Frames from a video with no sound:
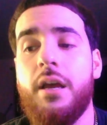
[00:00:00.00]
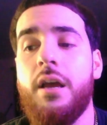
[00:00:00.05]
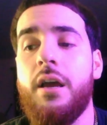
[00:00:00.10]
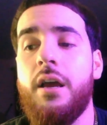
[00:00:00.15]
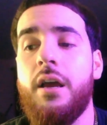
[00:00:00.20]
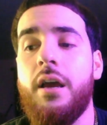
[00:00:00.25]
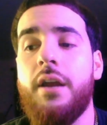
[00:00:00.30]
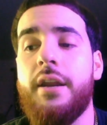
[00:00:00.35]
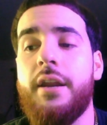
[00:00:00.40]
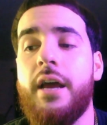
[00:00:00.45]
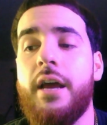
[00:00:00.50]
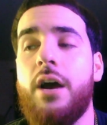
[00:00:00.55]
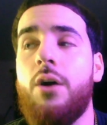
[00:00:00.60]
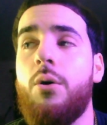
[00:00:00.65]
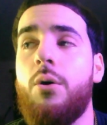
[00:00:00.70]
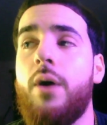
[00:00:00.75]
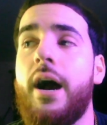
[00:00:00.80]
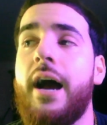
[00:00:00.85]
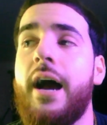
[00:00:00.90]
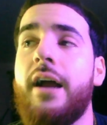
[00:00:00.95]

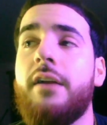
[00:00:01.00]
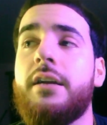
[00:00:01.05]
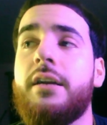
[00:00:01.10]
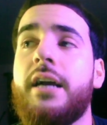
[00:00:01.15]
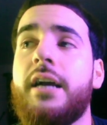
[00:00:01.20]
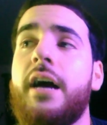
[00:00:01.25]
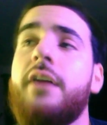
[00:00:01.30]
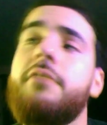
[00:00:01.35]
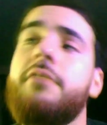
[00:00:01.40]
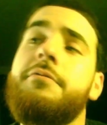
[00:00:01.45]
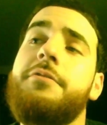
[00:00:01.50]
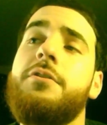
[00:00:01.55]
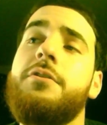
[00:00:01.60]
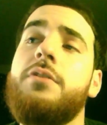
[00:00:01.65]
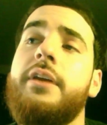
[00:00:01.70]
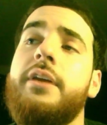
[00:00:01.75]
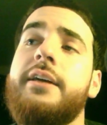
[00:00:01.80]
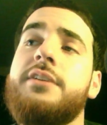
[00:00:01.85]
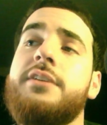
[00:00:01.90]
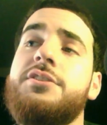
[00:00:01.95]
Now, I kind of feel
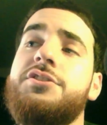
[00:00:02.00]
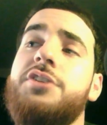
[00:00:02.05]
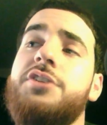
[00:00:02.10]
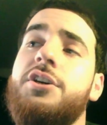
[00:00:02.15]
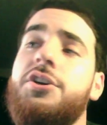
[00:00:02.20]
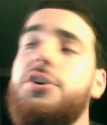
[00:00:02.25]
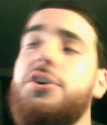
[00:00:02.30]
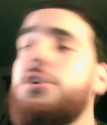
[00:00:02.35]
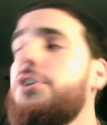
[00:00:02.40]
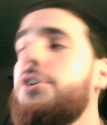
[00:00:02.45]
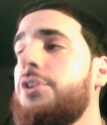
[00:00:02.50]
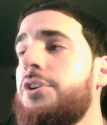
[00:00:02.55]
like a sucker